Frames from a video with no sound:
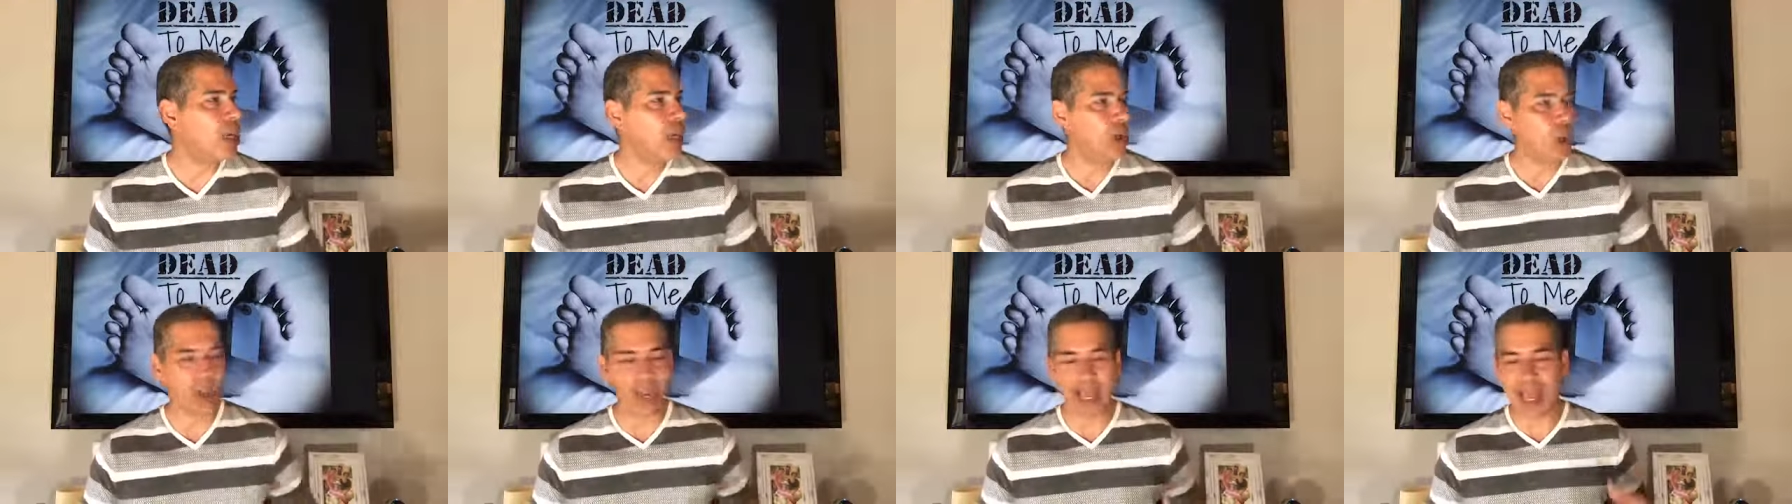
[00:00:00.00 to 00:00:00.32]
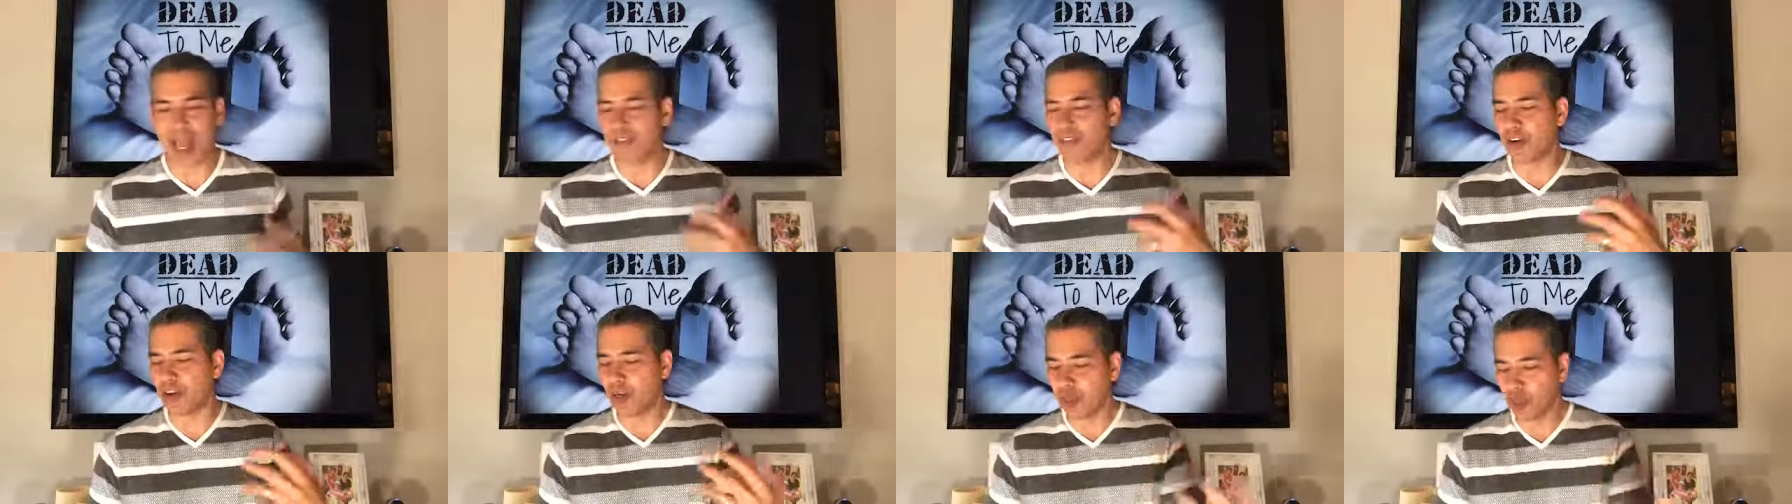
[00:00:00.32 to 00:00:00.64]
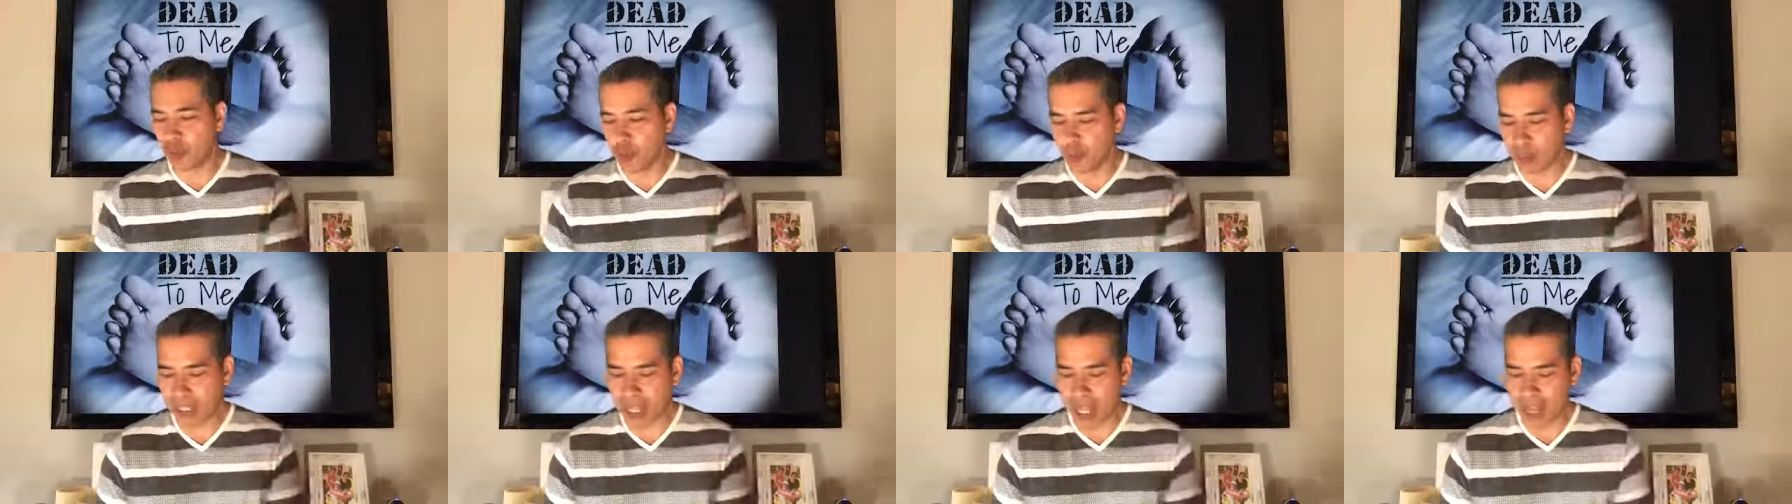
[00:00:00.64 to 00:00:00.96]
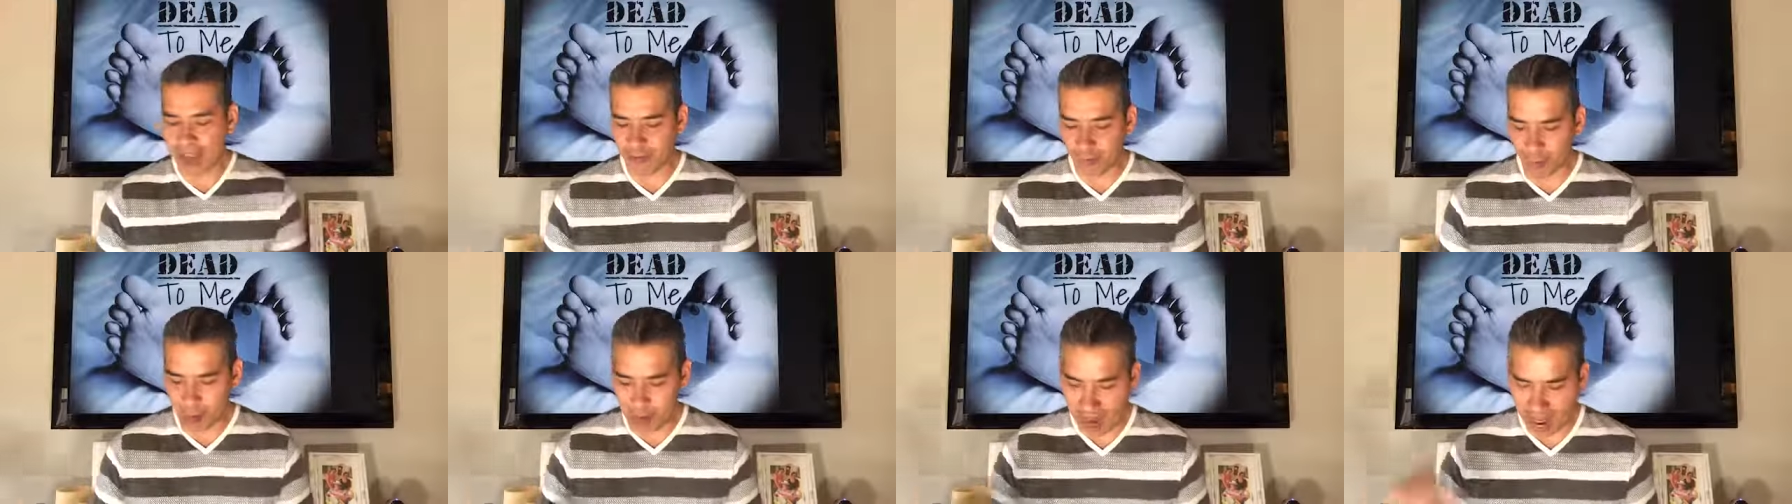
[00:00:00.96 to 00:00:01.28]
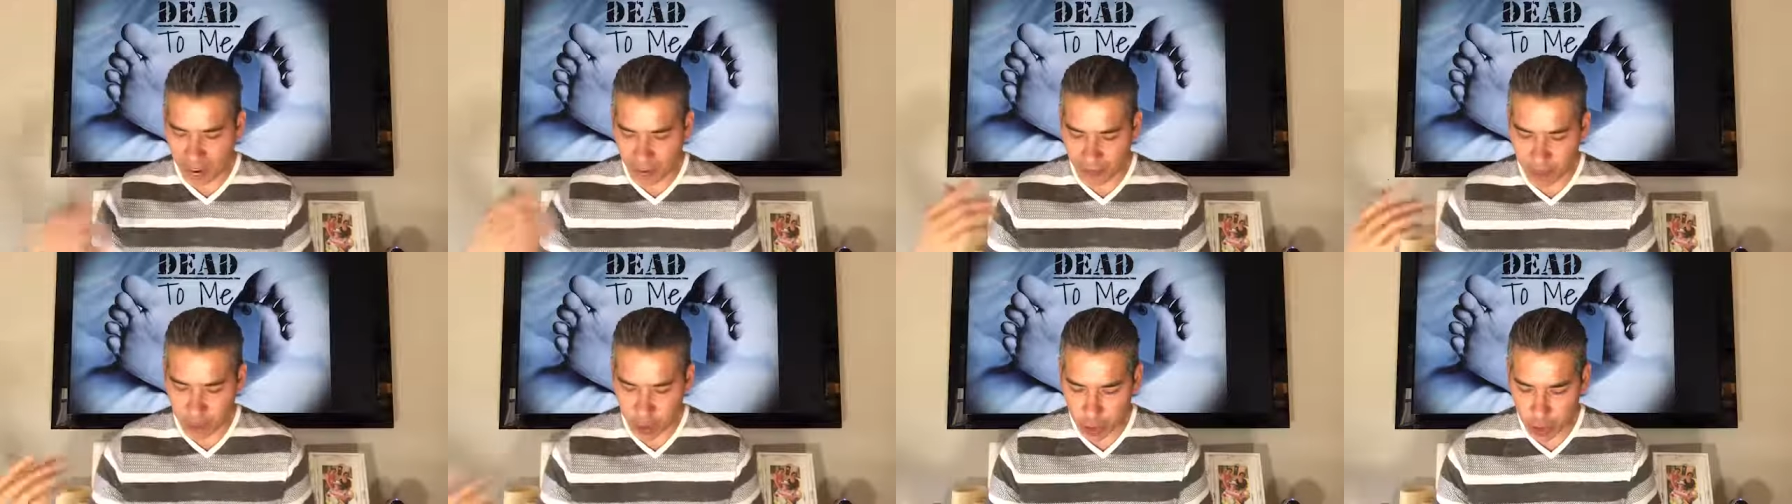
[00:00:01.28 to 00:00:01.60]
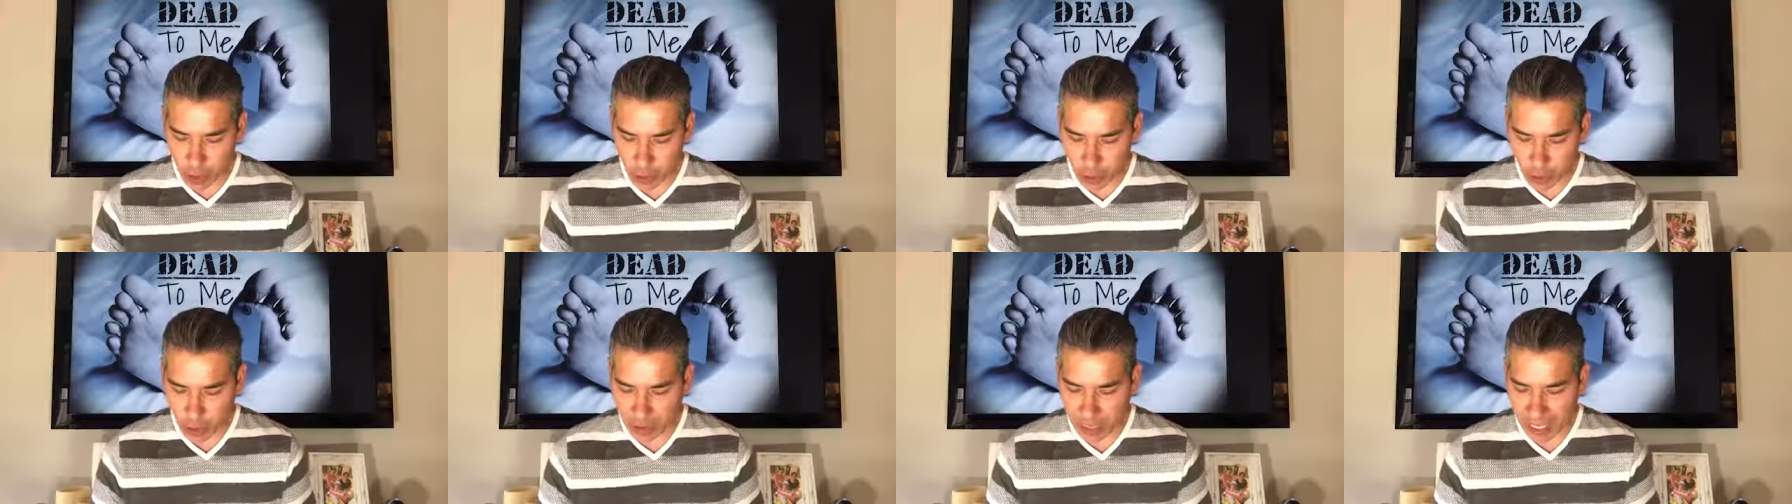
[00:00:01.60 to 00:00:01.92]
We have a new life. We have
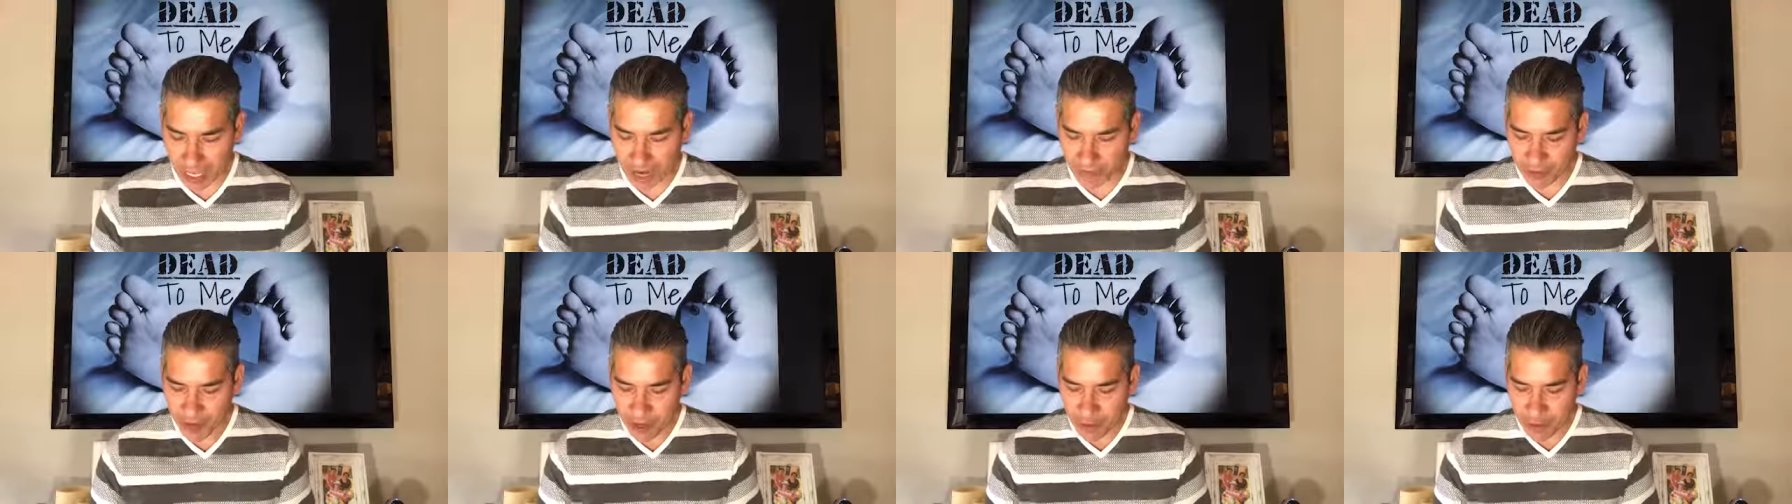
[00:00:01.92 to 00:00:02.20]
eternal life.